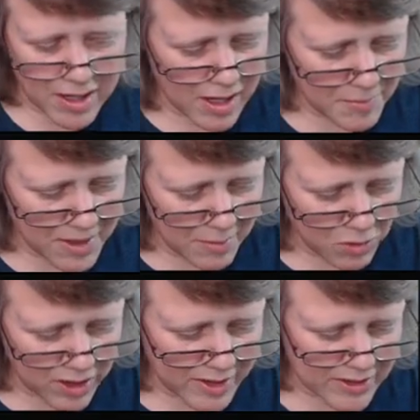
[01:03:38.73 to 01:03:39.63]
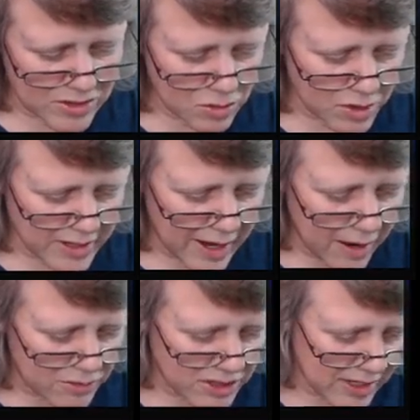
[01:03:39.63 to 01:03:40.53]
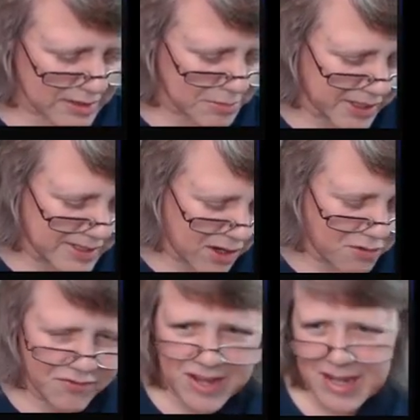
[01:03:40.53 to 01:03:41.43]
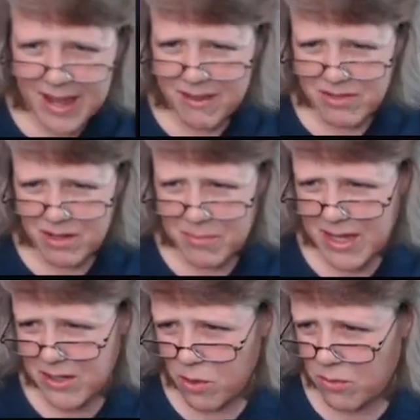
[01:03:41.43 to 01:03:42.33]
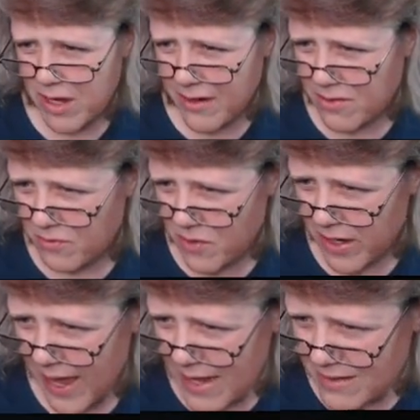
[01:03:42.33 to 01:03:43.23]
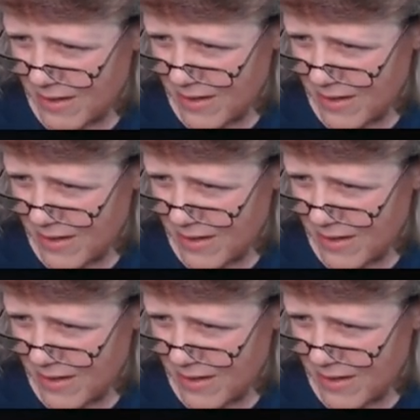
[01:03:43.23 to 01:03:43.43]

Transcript: um, and I'm working on the sword now. She's got some plates on her feet. I have to make note not to forget.